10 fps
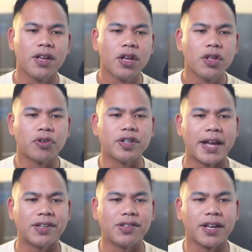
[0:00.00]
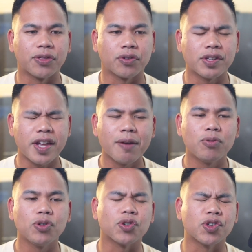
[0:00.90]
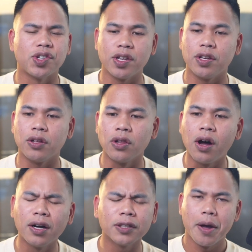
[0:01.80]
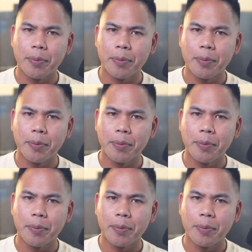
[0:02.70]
They're dancing at their tables or singing along.